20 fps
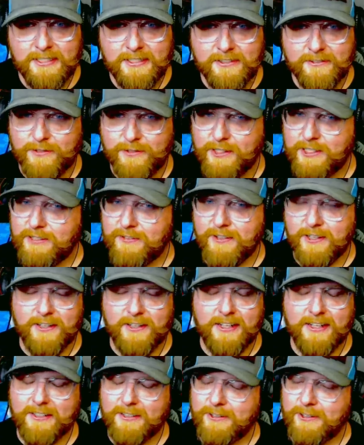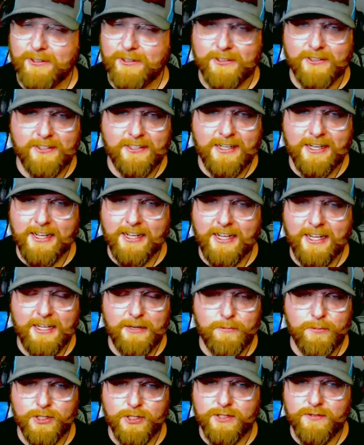first of all, I
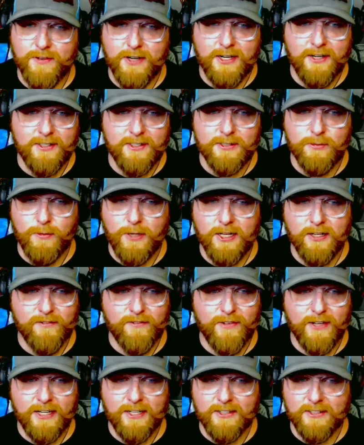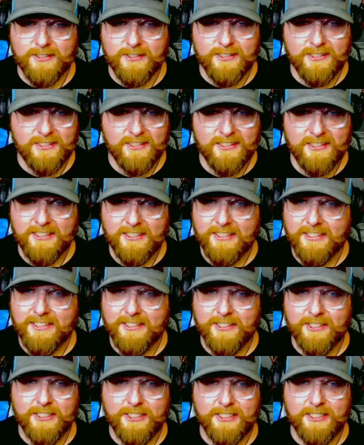hate bushfires, wildfires.
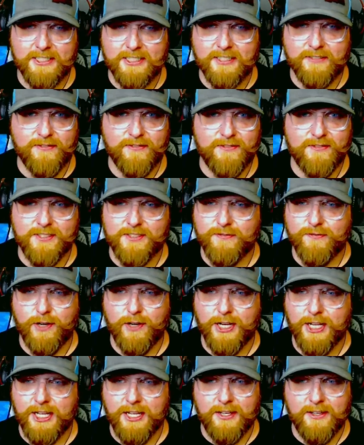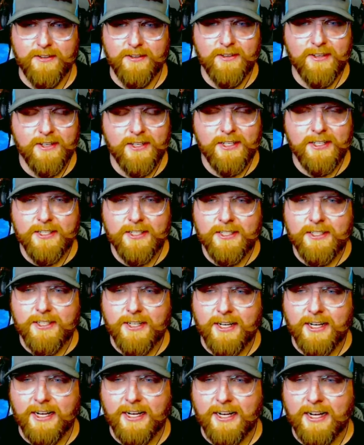They're just freaky.
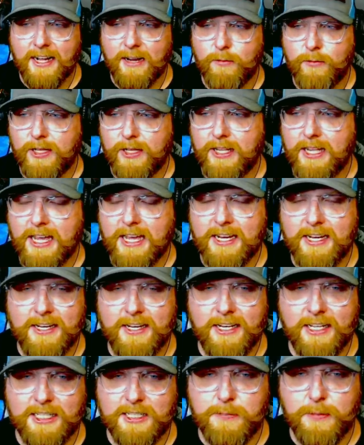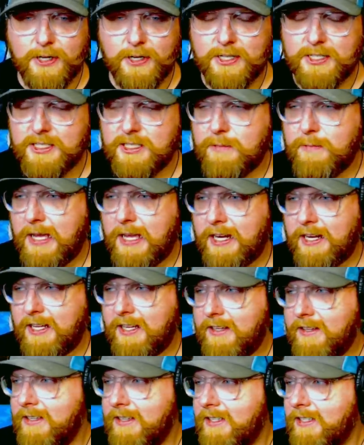I really hadn't experienced
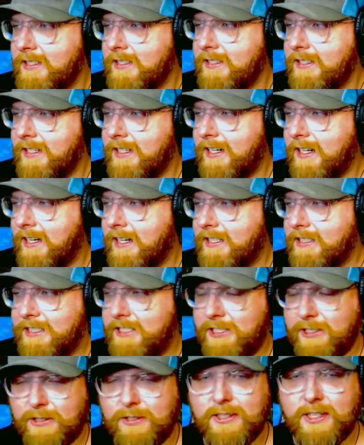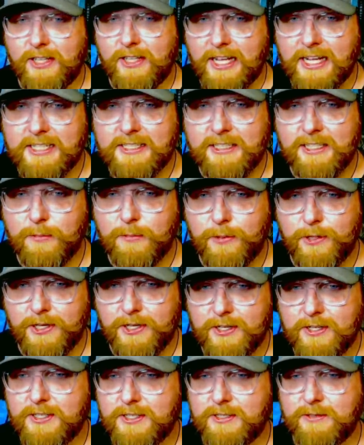many until the last couple
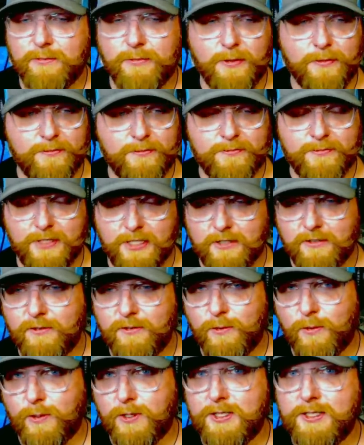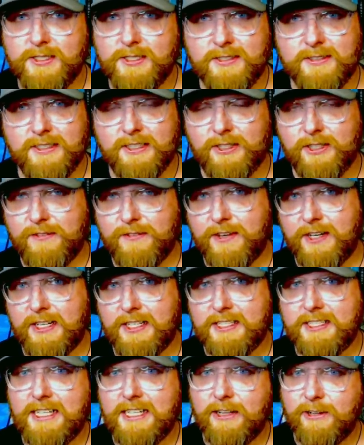years when, of course, living in
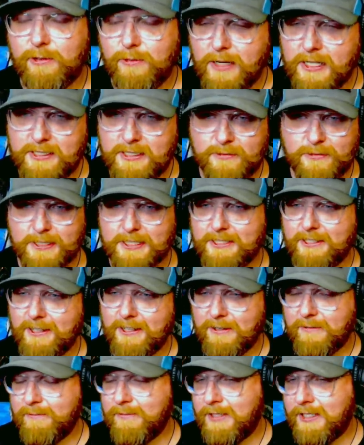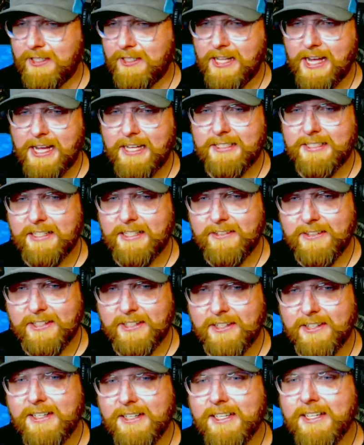the Southwest, we saw them a lot down there.